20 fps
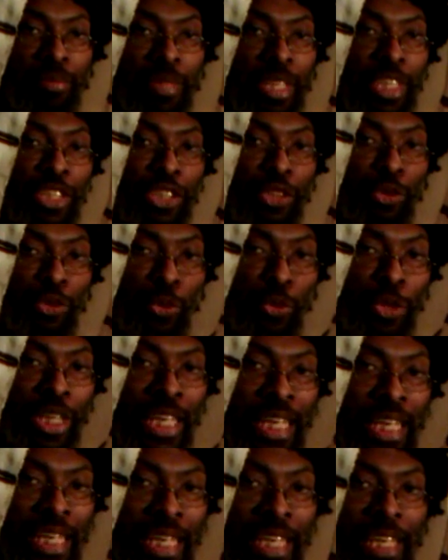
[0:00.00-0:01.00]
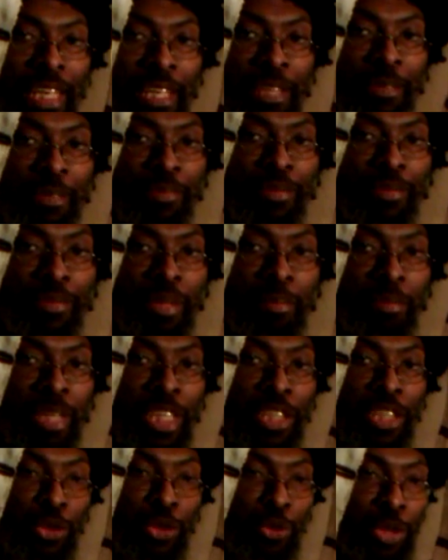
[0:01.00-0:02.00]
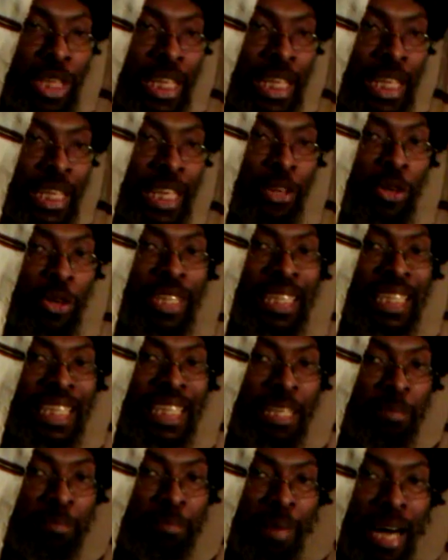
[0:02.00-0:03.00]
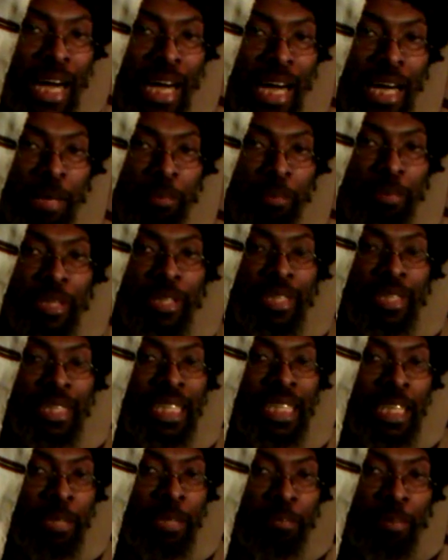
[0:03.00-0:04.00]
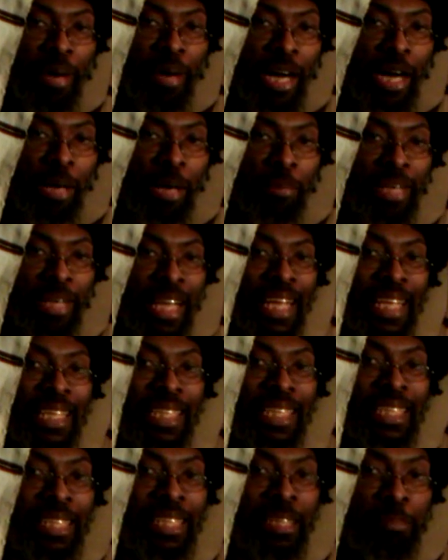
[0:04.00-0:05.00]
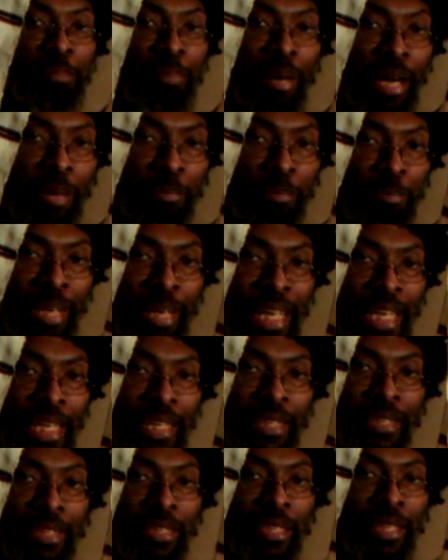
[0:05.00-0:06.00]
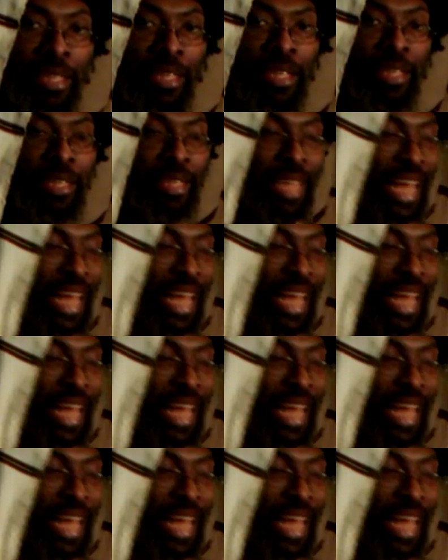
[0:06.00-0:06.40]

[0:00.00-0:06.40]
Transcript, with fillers: is reading. Means reading, or nibab, like nibabate, the